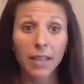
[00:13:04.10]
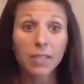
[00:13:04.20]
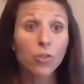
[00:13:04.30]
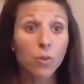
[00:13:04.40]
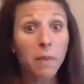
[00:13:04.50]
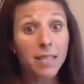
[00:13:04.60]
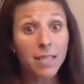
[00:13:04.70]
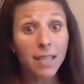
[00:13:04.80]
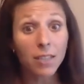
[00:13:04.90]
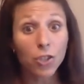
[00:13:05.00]
So the best
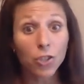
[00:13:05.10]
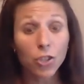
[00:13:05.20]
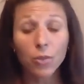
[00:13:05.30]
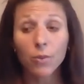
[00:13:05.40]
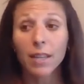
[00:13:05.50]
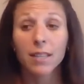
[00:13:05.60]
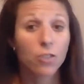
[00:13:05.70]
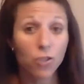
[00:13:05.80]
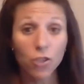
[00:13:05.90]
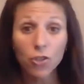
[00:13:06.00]
thing to do is
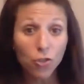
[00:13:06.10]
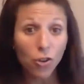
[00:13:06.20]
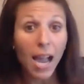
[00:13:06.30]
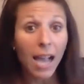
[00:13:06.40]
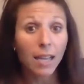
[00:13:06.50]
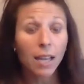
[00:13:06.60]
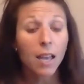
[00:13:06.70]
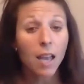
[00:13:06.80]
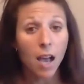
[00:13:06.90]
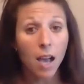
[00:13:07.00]
to just track
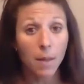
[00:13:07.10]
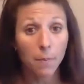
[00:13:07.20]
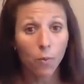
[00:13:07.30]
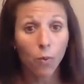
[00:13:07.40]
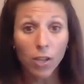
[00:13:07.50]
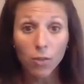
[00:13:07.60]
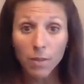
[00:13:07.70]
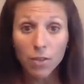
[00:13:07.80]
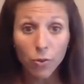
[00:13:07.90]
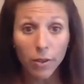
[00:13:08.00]
what you've
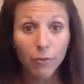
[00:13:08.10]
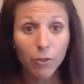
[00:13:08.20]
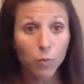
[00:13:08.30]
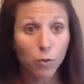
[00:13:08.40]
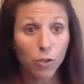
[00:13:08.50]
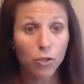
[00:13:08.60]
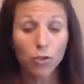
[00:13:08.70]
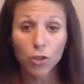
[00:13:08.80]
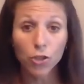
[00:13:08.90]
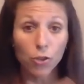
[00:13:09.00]
been doing for sports
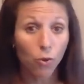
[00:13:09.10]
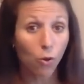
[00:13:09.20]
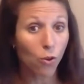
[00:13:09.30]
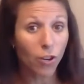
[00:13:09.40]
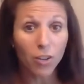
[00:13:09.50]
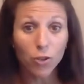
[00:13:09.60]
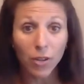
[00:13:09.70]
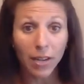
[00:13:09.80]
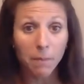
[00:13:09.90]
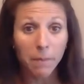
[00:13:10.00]
nutrition, record it in
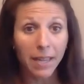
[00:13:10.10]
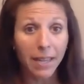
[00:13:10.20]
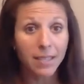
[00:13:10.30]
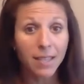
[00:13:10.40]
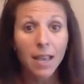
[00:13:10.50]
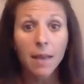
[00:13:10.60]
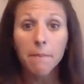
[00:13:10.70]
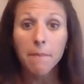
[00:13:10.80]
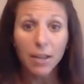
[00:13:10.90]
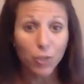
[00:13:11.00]
Training Peaks.
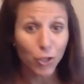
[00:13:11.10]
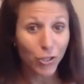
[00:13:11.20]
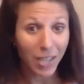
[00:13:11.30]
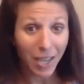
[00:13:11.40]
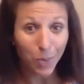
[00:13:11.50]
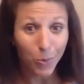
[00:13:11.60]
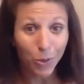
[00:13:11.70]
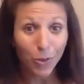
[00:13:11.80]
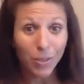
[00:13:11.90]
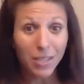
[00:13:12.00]
Make sure you stay up with
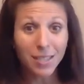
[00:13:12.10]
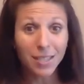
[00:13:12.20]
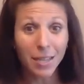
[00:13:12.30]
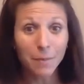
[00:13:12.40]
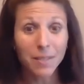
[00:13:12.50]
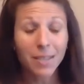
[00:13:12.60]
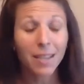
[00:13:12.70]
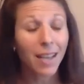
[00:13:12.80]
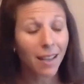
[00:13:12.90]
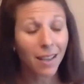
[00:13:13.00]
all these tips.
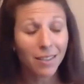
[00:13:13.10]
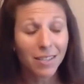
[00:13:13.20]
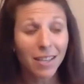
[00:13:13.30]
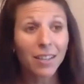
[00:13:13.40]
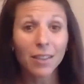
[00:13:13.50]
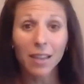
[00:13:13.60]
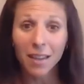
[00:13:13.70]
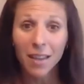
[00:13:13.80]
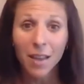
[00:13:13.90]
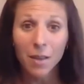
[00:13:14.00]
I'll tell you
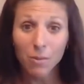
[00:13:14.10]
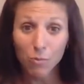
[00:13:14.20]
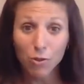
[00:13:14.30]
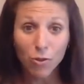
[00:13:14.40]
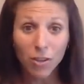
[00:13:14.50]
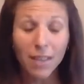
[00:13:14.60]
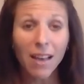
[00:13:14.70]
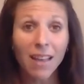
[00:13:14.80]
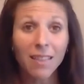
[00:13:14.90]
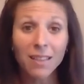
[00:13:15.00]
that the majority of
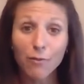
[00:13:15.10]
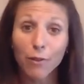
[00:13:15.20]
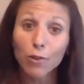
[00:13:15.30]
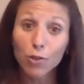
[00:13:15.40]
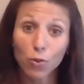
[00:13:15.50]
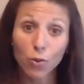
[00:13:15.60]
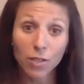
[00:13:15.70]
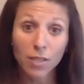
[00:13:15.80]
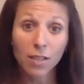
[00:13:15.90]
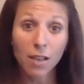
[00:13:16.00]
athletes fall
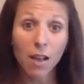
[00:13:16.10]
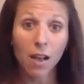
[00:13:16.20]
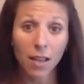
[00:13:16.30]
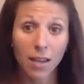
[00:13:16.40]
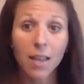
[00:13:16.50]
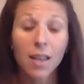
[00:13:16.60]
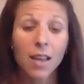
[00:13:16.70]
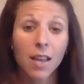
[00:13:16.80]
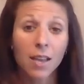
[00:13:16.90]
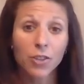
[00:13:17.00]
short on
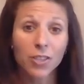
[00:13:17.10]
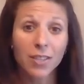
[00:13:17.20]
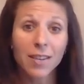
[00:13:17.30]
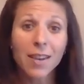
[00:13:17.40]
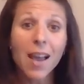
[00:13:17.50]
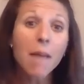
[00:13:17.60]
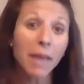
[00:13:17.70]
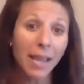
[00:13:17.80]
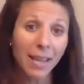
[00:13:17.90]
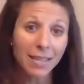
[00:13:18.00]
just not
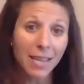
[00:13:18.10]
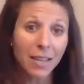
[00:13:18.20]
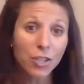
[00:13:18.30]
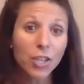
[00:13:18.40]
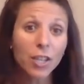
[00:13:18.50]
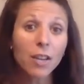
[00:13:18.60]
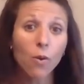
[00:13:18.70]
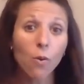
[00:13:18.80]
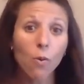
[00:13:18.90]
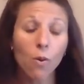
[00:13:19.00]
paying attention
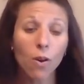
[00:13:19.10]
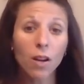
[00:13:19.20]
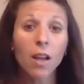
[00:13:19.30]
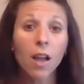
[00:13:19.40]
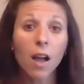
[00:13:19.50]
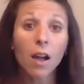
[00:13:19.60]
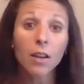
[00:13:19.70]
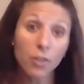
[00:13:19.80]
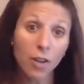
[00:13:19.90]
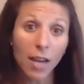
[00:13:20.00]
or
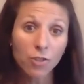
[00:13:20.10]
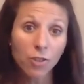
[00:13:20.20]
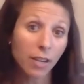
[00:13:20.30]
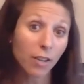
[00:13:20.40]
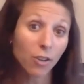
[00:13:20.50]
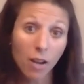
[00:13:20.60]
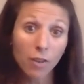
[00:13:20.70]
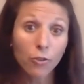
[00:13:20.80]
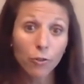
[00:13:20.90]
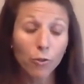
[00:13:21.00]
underhydrating or
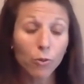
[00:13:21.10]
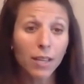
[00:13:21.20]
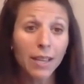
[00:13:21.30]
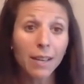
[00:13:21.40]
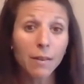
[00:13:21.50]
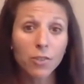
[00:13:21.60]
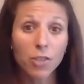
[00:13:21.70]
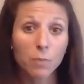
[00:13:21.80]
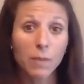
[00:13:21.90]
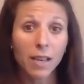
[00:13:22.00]
underfueling
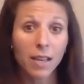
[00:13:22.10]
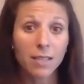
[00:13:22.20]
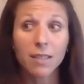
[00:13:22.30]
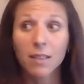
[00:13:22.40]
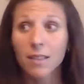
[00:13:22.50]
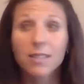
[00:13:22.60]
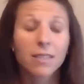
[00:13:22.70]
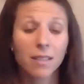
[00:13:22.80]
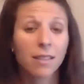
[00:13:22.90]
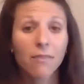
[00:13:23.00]
just because it
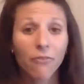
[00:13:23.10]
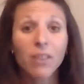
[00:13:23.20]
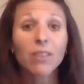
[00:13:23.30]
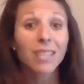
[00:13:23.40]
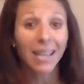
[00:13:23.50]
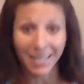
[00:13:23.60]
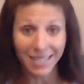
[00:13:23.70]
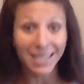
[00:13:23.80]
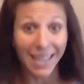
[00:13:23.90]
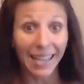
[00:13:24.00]
feels like it's
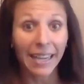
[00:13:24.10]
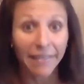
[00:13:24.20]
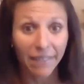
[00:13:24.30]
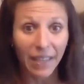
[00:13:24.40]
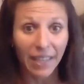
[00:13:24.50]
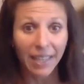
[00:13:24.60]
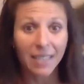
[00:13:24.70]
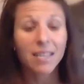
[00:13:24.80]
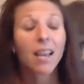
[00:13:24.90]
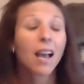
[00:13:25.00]
an
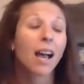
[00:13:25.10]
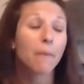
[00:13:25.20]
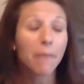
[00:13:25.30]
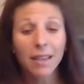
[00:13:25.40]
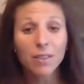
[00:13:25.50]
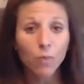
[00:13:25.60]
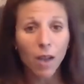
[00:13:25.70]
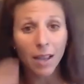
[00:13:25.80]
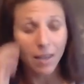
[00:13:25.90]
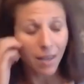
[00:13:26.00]
inconvenience.
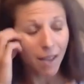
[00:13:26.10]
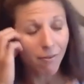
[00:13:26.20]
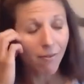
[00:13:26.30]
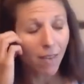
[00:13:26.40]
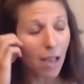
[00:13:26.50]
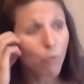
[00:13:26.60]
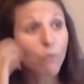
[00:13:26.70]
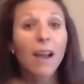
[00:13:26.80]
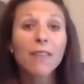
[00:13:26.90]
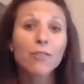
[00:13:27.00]
I would
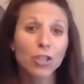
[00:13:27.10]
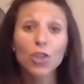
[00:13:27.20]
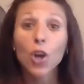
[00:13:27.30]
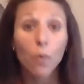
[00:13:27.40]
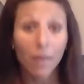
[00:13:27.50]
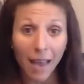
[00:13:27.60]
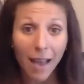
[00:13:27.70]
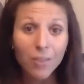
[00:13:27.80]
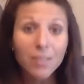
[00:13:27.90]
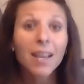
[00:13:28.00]
rather just go
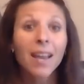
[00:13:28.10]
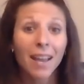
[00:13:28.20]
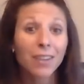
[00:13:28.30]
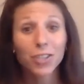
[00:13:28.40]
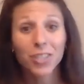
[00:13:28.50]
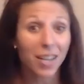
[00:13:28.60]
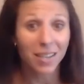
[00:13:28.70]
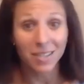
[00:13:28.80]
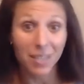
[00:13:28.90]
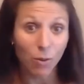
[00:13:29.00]
without and just kind
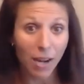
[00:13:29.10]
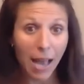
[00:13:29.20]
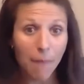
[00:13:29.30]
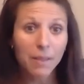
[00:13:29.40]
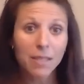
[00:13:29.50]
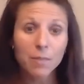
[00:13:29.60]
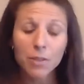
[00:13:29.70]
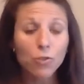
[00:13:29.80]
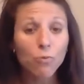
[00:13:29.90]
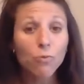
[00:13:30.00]
of see what happens,
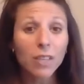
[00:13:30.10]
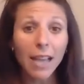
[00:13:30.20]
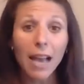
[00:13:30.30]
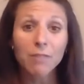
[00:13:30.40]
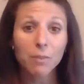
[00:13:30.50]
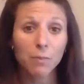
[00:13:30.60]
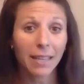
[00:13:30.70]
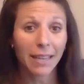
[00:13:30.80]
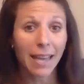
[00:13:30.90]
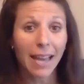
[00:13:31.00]
but you really have to
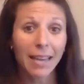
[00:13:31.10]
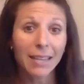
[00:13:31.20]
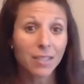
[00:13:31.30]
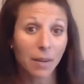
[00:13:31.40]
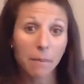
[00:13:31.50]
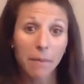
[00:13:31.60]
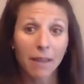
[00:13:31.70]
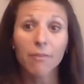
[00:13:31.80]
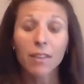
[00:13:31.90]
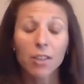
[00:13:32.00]
plan ahead. It's going to
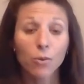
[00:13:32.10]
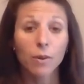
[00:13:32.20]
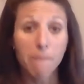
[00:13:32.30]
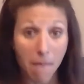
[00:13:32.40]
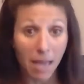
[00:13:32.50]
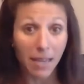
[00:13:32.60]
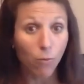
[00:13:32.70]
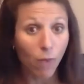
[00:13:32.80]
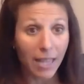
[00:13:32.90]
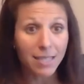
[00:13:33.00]
benefit you in many
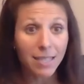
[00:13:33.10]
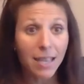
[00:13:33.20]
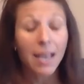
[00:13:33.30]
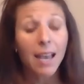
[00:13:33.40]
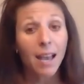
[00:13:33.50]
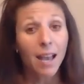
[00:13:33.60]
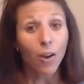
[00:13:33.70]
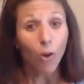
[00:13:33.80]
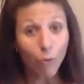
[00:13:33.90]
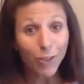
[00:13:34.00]
ways.
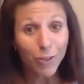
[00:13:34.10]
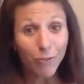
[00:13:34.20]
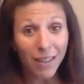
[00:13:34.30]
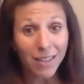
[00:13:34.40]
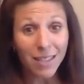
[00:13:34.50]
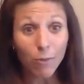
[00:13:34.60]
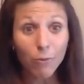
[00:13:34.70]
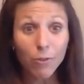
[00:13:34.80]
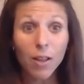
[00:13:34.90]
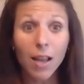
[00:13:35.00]
Hopefully you found this
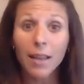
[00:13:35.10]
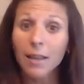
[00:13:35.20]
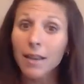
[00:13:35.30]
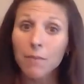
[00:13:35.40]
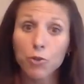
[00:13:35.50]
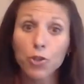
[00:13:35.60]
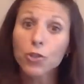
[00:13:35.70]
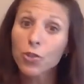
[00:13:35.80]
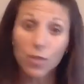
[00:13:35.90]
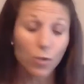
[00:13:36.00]
helpful. I am
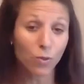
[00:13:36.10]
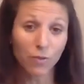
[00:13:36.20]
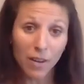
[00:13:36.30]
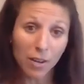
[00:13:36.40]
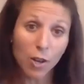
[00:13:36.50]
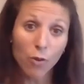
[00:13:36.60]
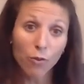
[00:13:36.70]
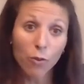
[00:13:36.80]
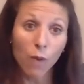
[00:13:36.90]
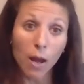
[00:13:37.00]
sure this was very
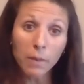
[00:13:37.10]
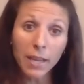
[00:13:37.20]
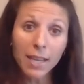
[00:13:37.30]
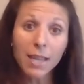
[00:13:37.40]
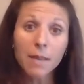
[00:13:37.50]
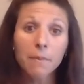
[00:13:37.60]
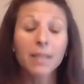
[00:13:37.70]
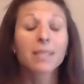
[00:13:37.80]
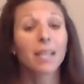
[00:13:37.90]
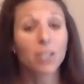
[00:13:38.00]
overwhelming,
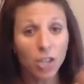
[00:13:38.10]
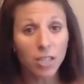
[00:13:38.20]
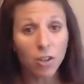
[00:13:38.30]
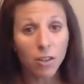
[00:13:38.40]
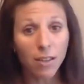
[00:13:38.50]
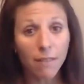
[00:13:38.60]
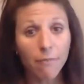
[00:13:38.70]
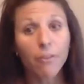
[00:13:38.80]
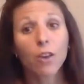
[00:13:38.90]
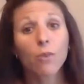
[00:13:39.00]
but digest all the
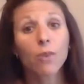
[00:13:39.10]
info.